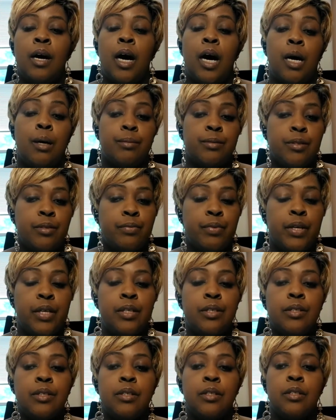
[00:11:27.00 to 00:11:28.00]

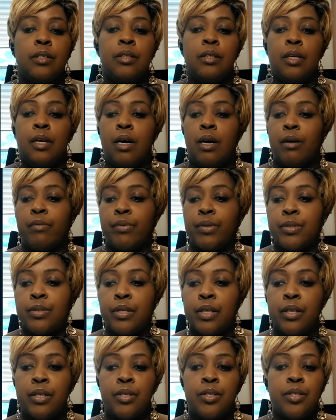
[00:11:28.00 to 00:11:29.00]
observation,
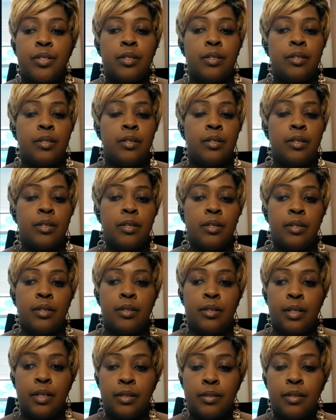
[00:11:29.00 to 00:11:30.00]
conversation,
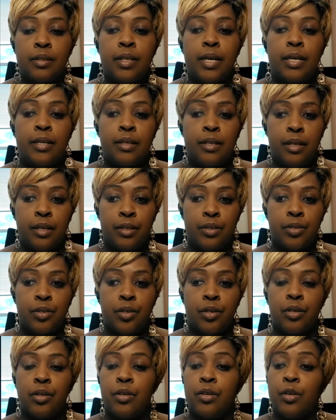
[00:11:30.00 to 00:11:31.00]
things of that
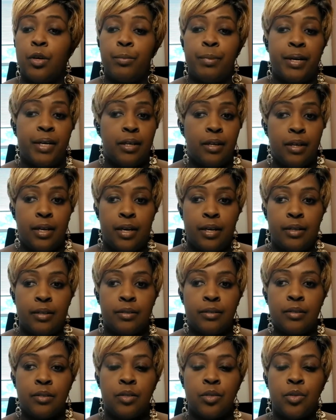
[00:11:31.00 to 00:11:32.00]
nature. Nobody
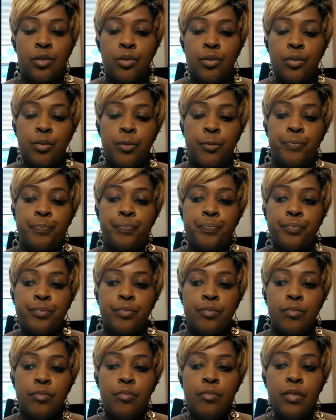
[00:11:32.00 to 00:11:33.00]
likes to,
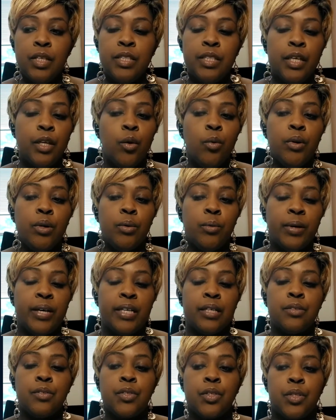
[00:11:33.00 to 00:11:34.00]
they don't want to
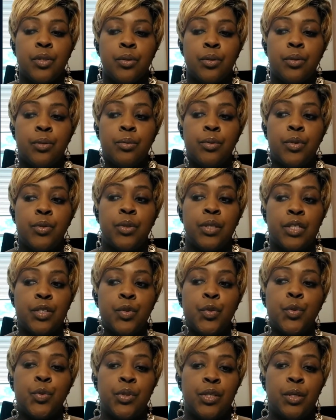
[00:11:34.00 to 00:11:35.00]
wait until you get
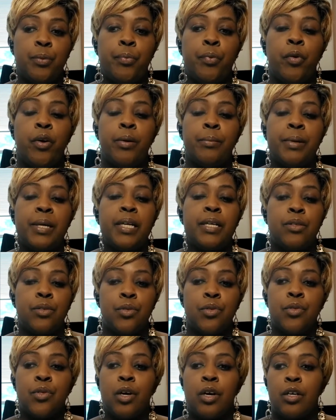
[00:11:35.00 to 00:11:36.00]
to the appointment and you
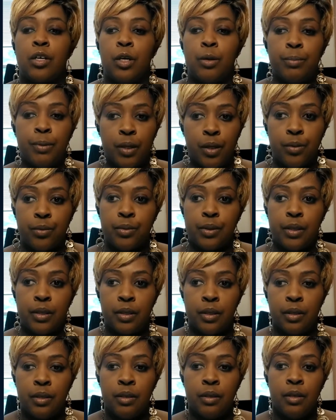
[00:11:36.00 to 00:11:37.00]
start
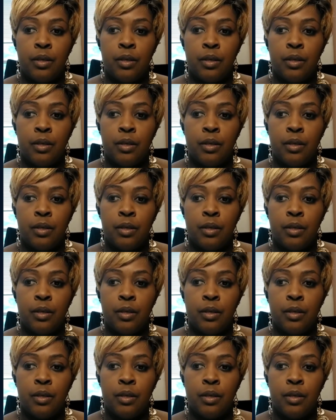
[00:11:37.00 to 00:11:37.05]
uploading